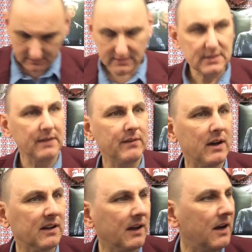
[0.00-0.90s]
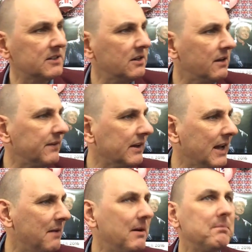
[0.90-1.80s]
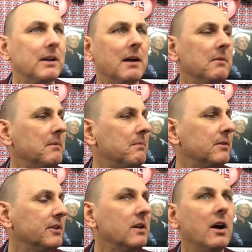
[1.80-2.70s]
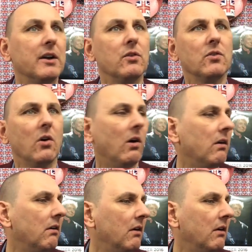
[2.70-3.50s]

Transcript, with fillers: Let's see if I can. I don't know if I can get him up, get him up on the line or not.